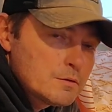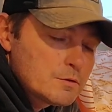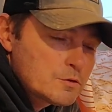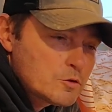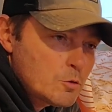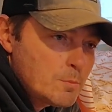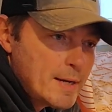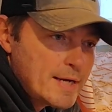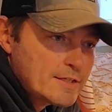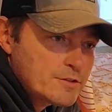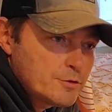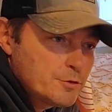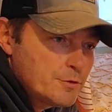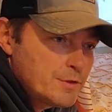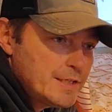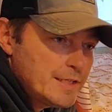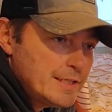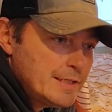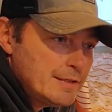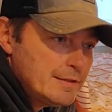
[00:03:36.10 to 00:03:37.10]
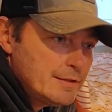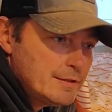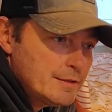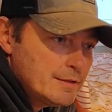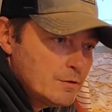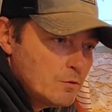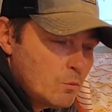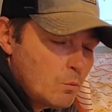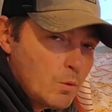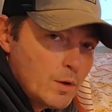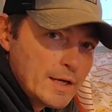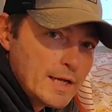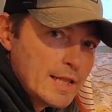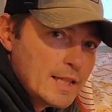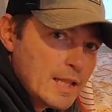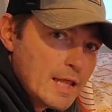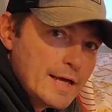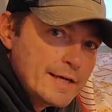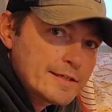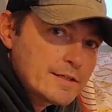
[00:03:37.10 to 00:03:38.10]
So back to what I
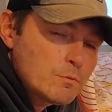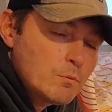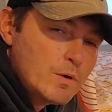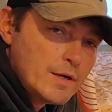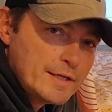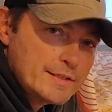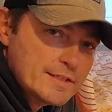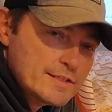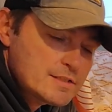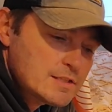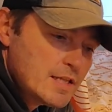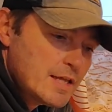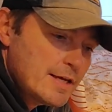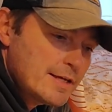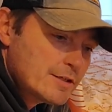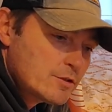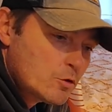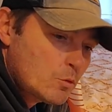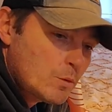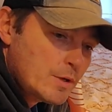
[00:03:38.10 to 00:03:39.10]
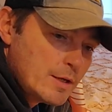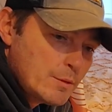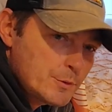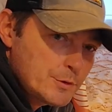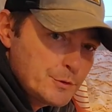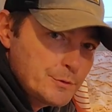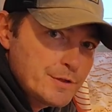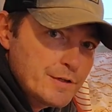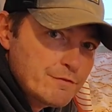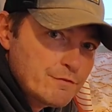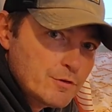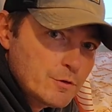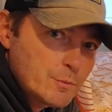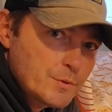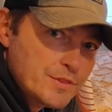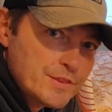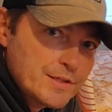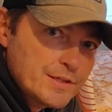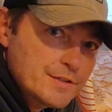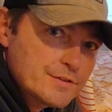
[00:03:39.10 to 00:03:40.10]
like and what I dislike, or what I would do different
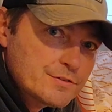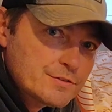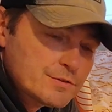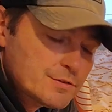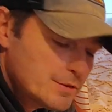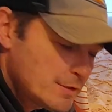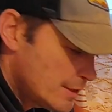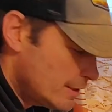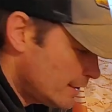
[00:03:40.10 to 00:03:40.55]
with this,